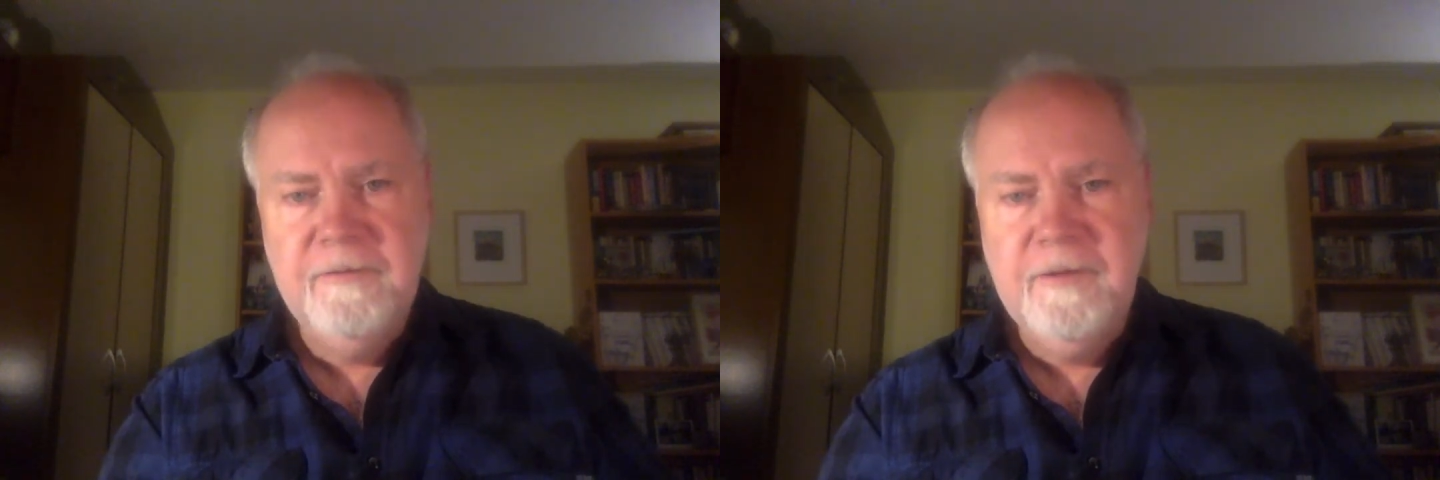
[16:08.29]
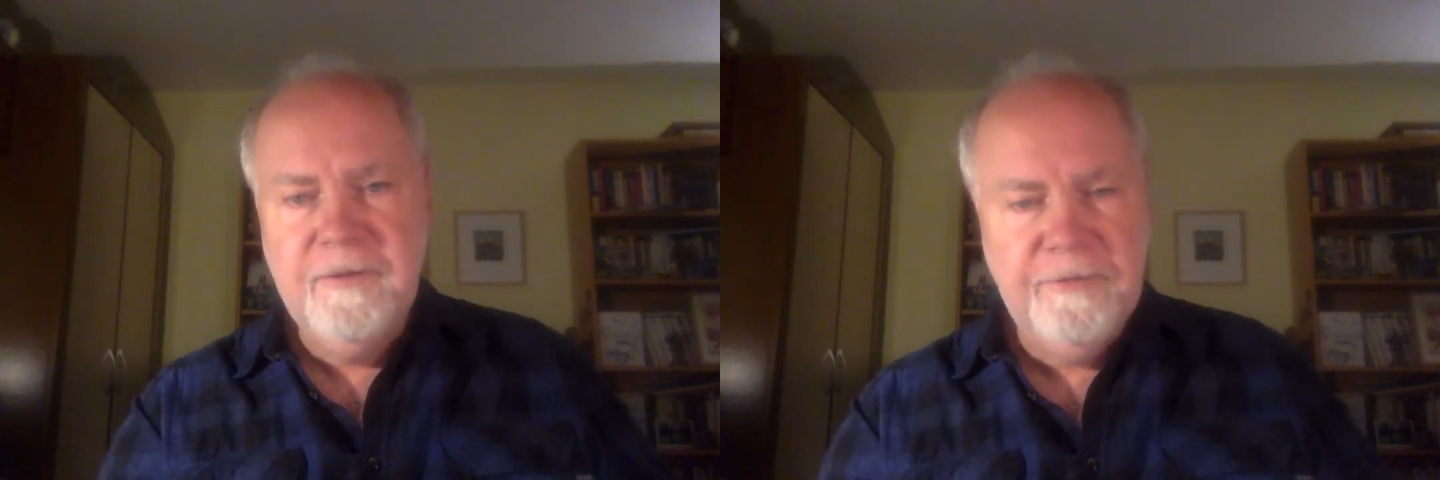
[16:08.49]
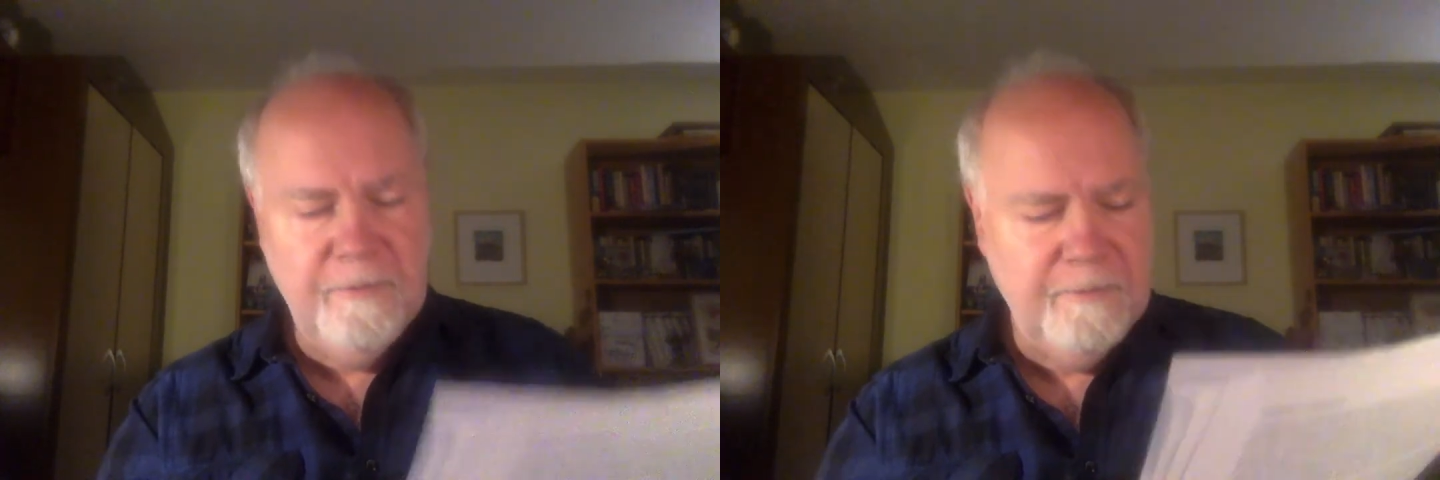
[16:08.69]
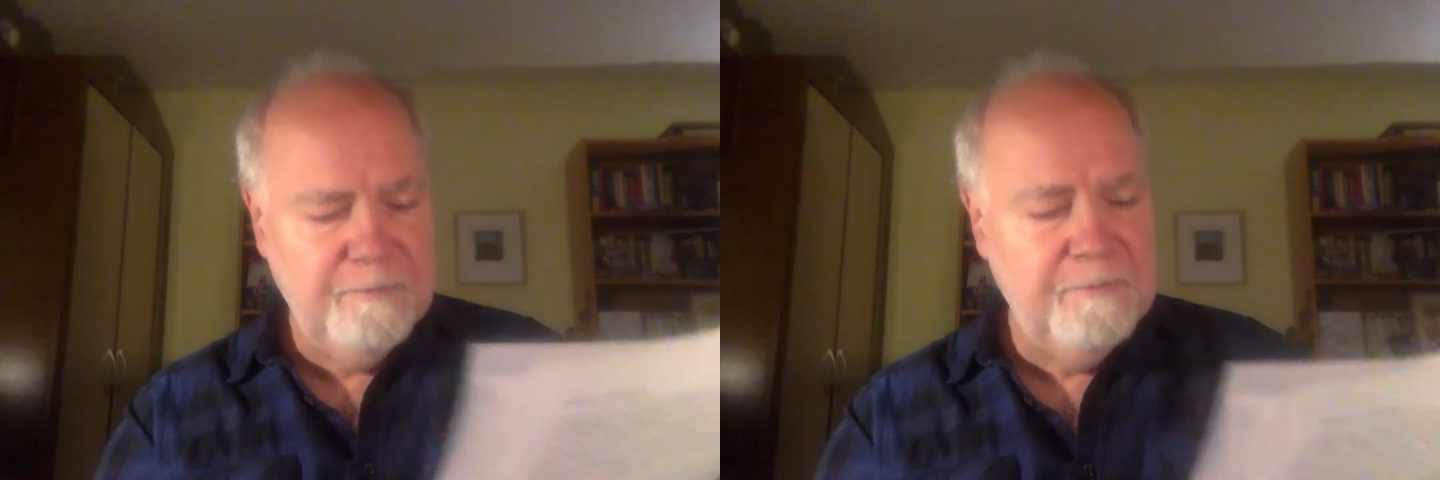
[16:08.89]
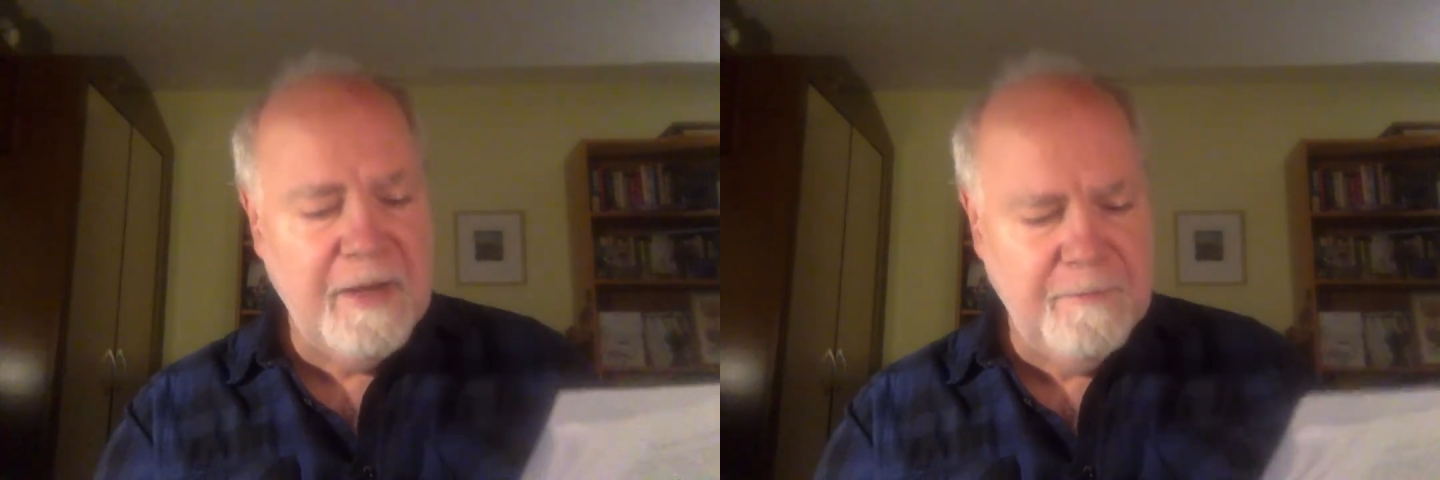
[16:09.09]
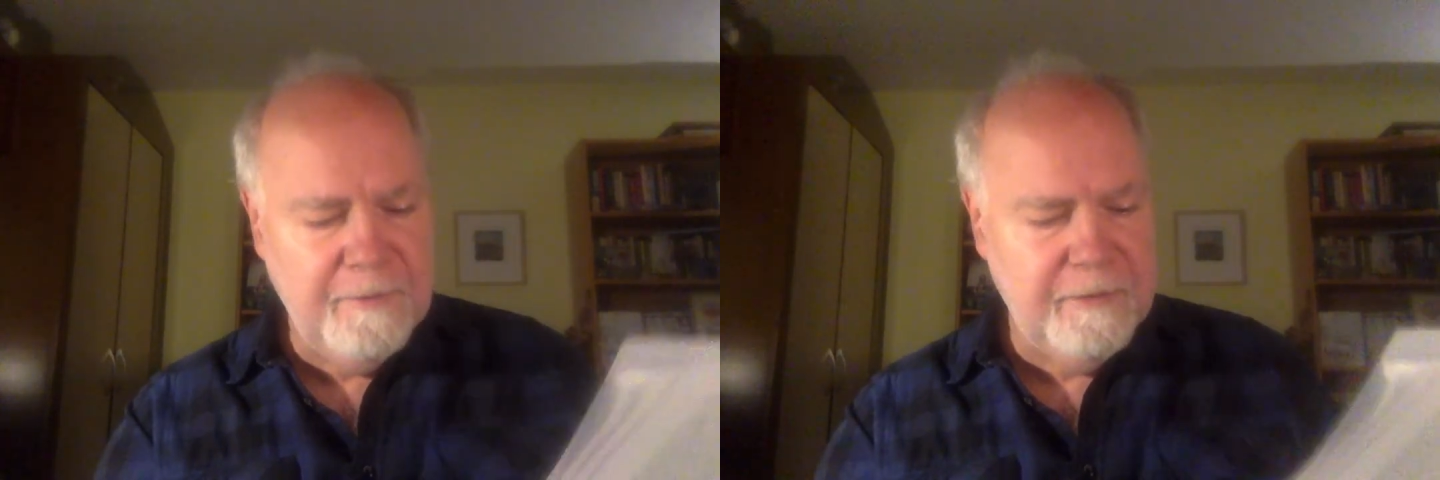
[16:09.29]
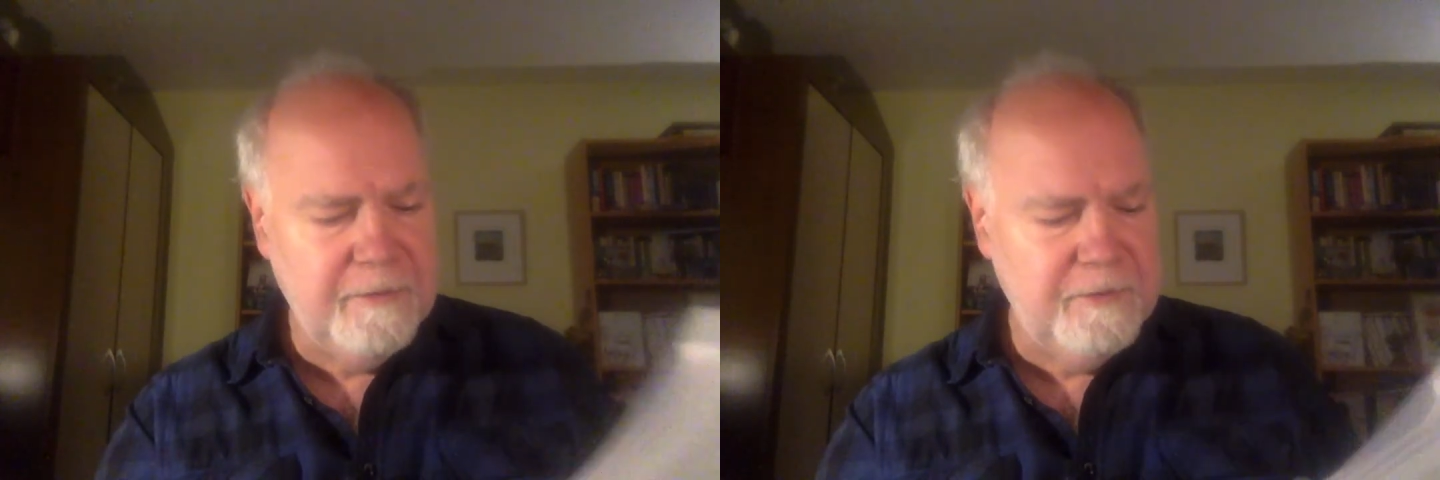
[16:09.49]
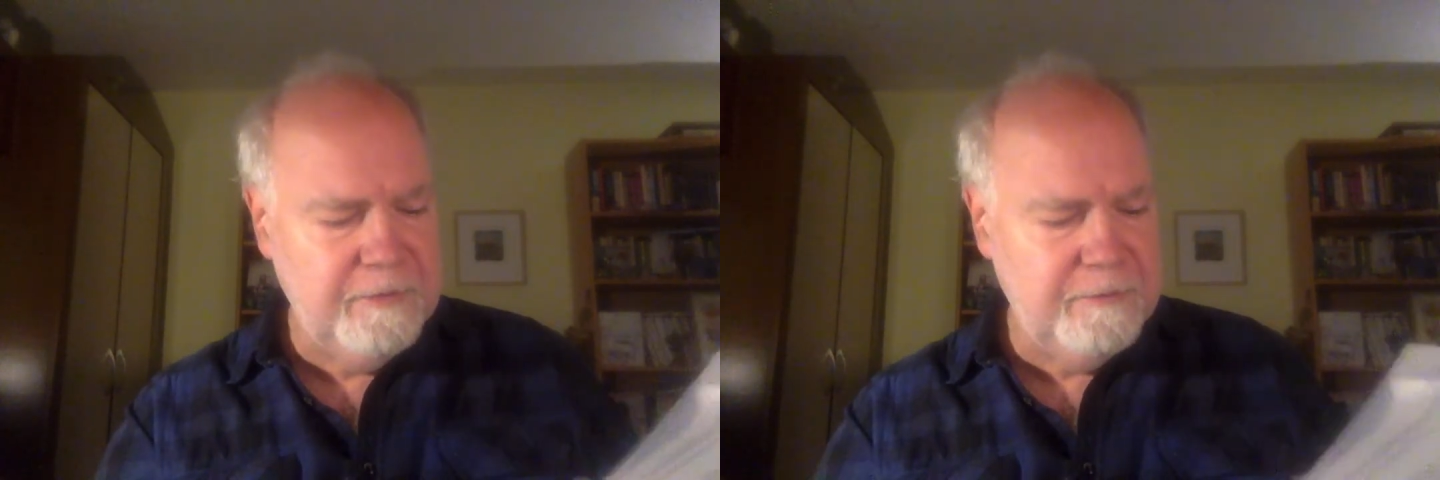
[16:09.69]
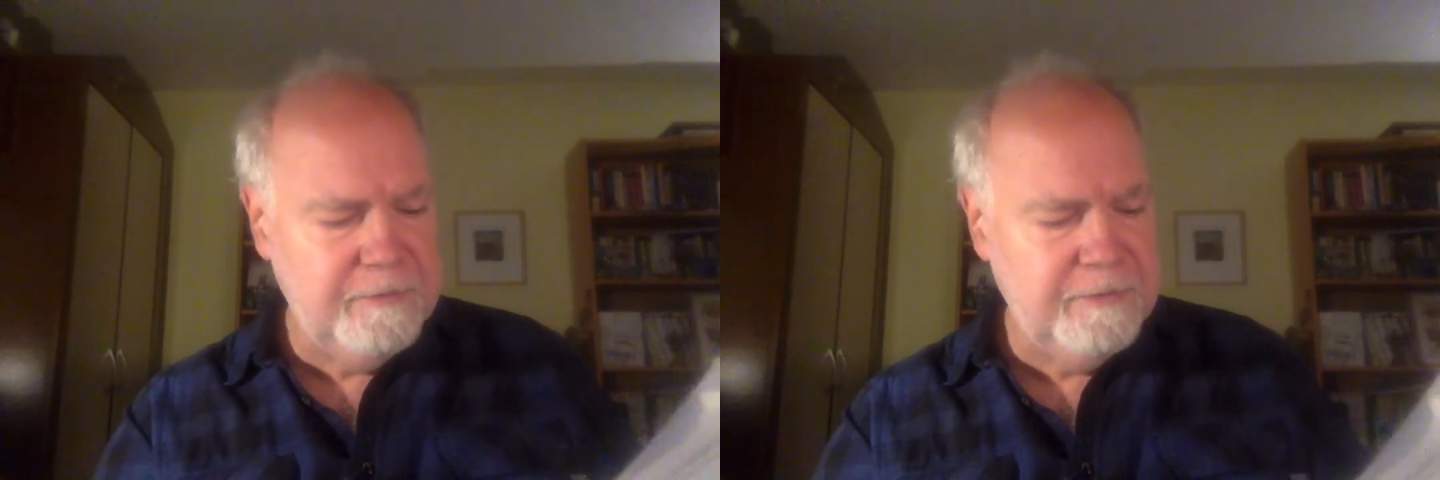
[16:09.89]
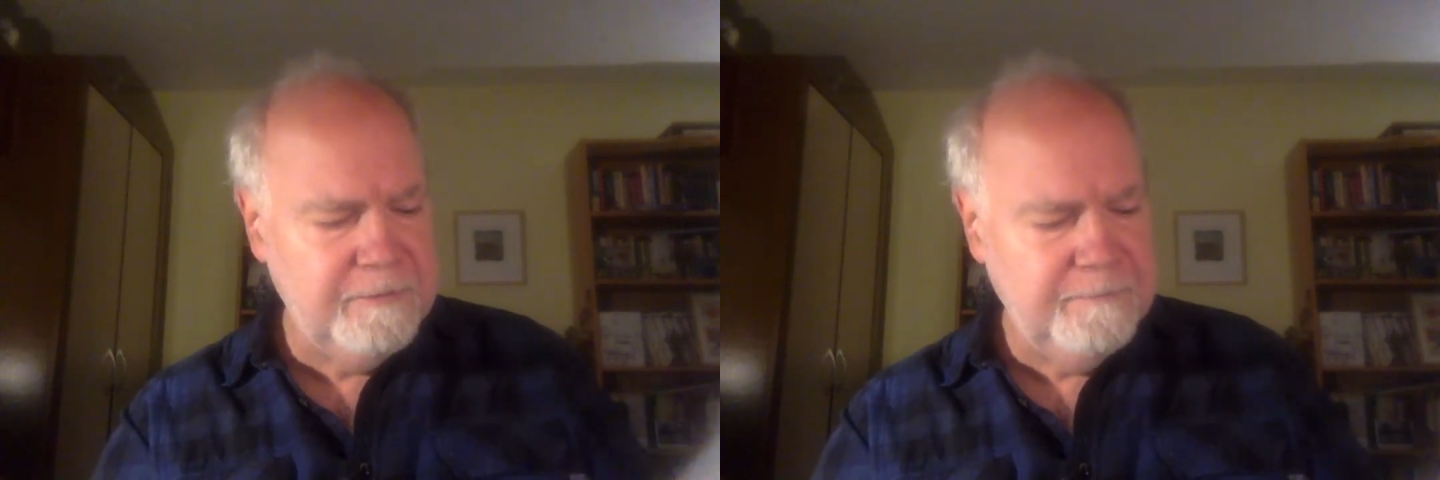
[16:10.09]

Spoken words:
not the Papist church.